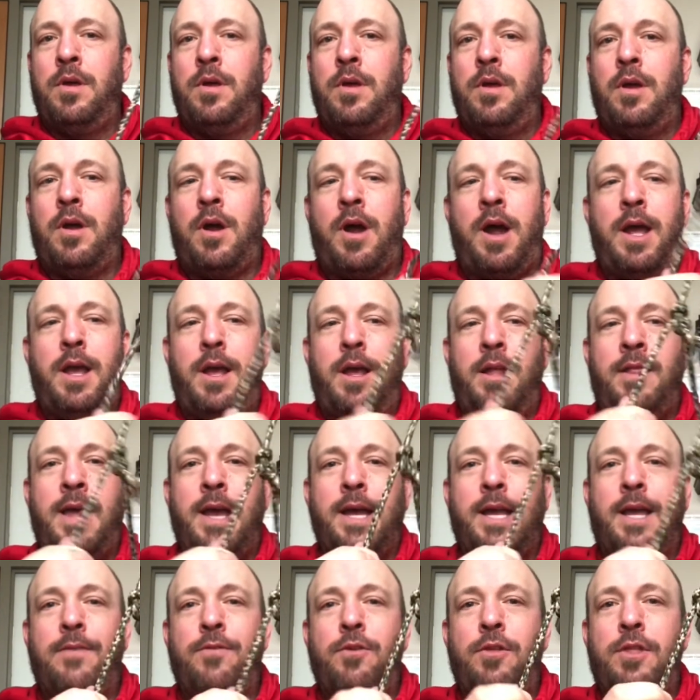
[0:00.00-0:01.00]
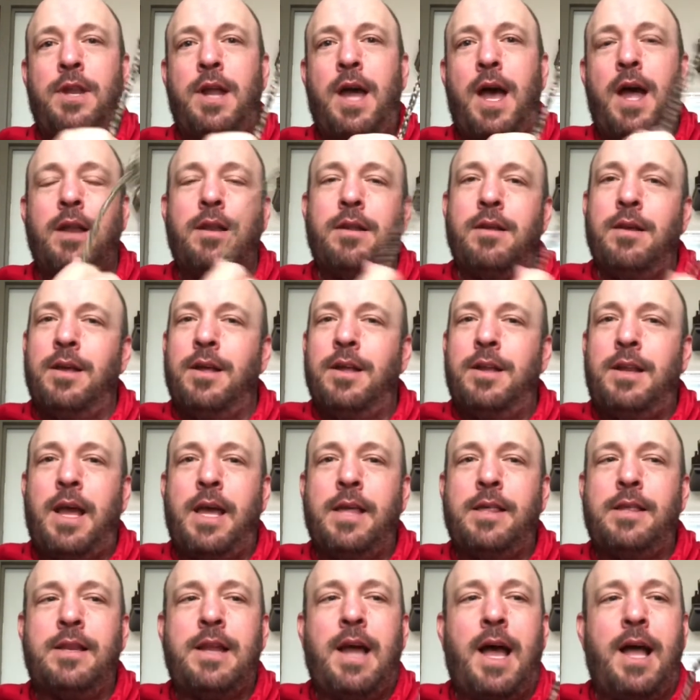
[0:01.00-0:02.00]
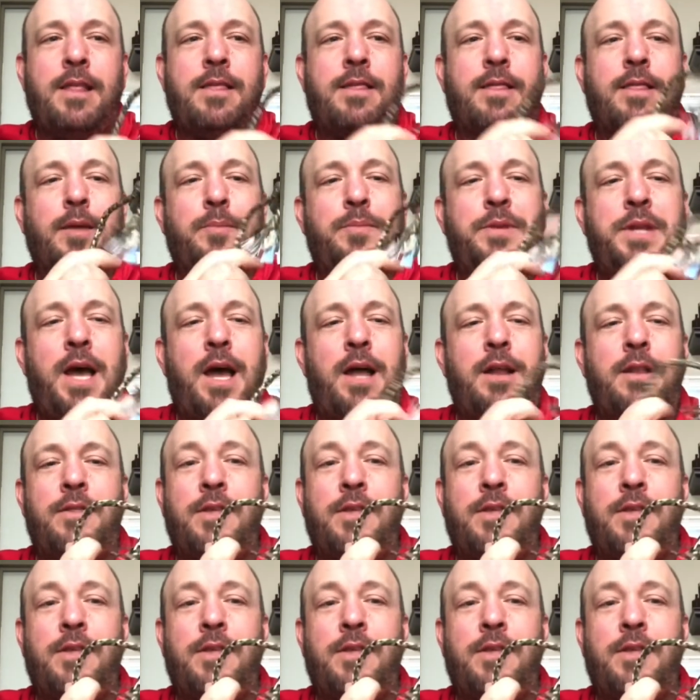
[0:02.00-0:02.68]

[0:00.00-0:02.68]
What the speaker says: All right, and that gives you the knot. Nice non-slip knot.